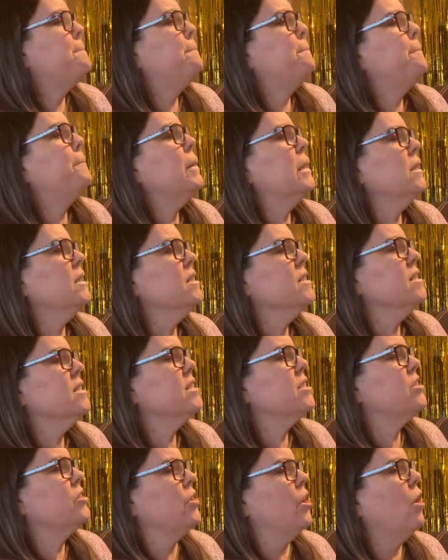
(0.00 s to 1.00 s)

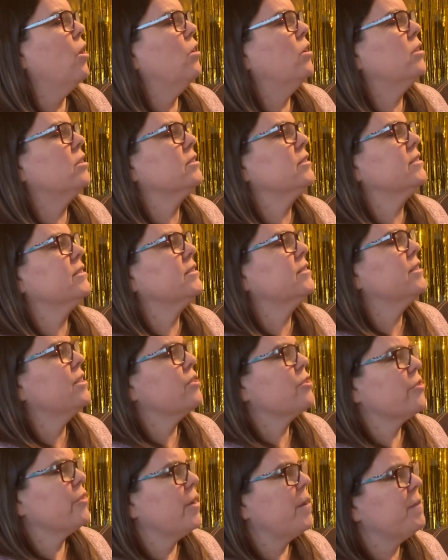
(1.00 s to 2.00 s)
"Buzz, yawn,"
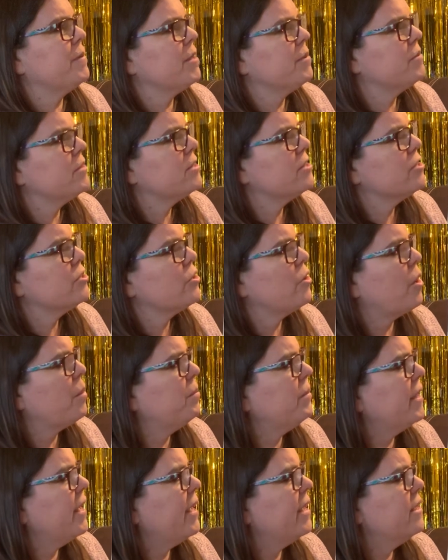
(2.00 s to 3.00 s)
screamed the saw
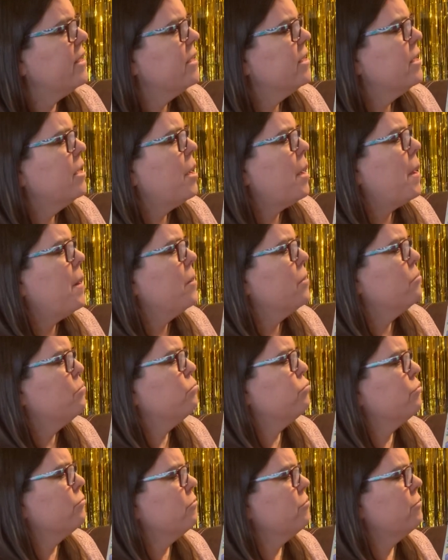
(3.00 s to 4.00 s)
blade.
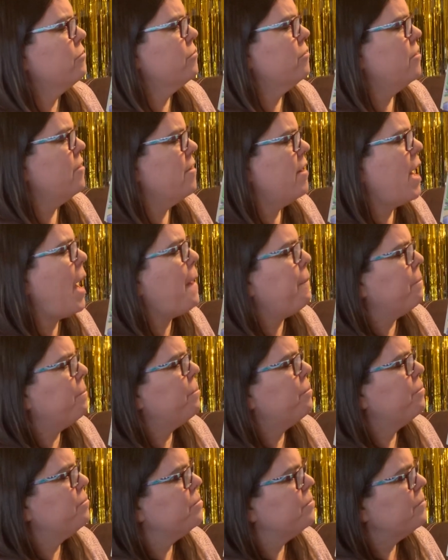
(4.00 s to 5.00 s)
"Brat,"
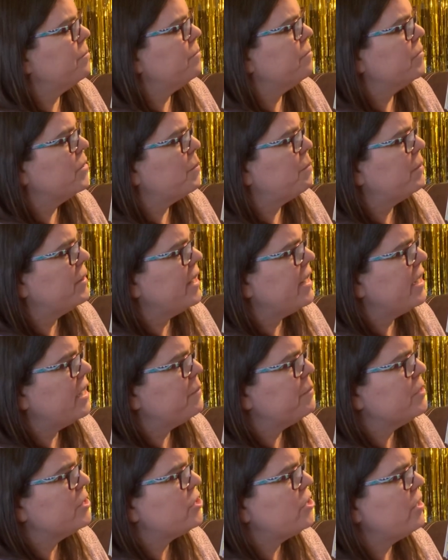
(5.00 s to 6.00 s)
the planing
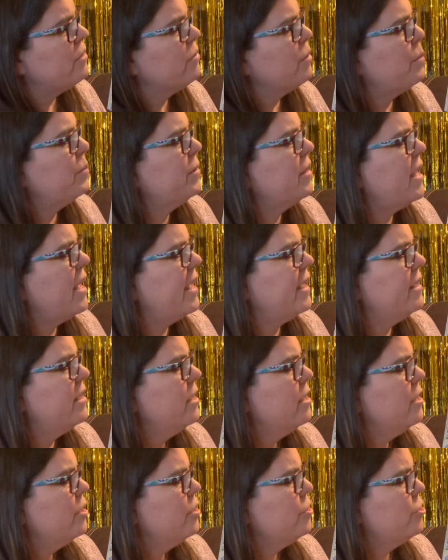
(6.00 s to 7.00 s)
machine replied.
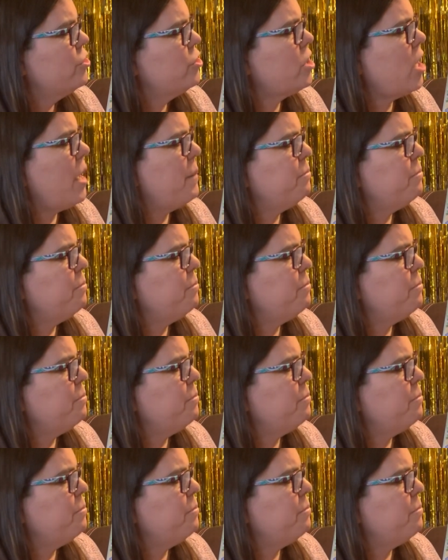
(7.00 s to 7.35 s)
"Chop,